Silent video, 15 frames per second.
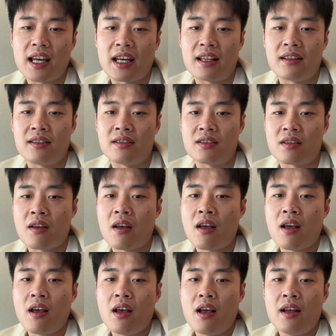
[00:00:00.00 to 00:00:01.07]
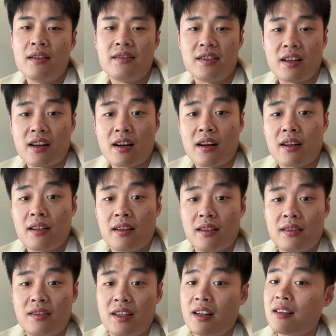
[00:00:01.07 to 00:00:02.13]
and they are
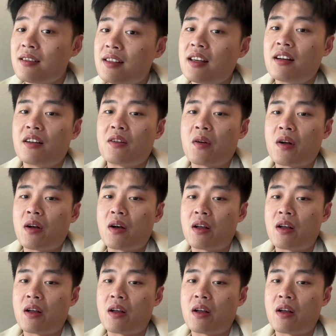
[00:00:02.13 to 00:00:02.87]
they are there,